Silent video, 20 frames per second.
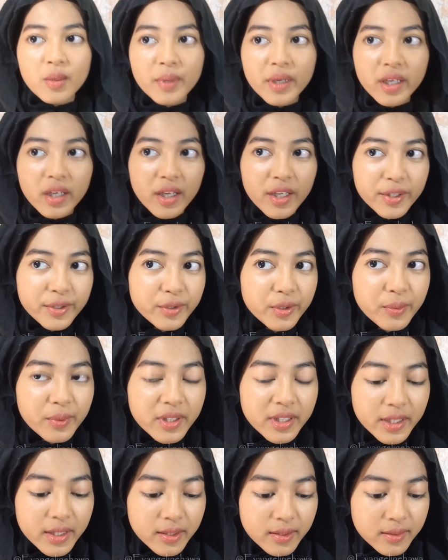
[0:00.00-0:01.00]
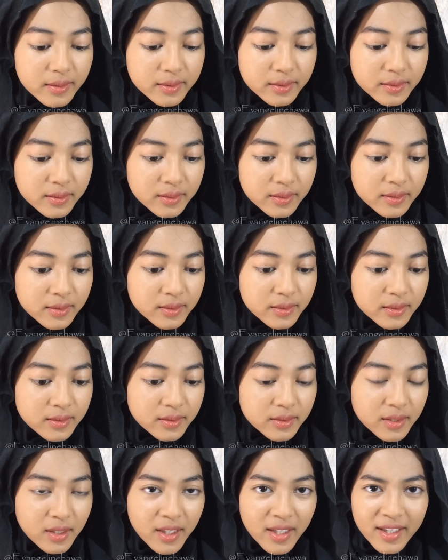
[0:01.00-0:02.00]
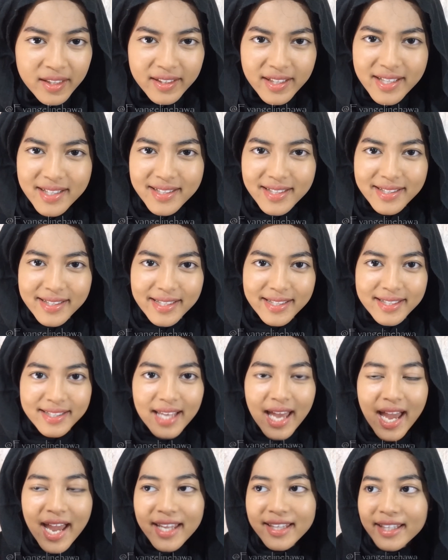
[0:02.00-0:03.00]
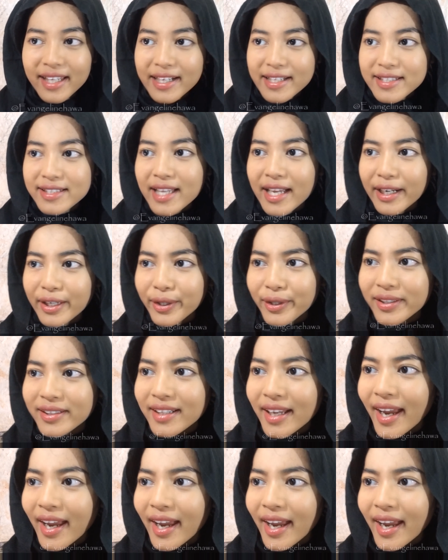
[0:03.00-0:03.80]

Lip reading: Oh my god, I ruined it. This is a sign that it's not a good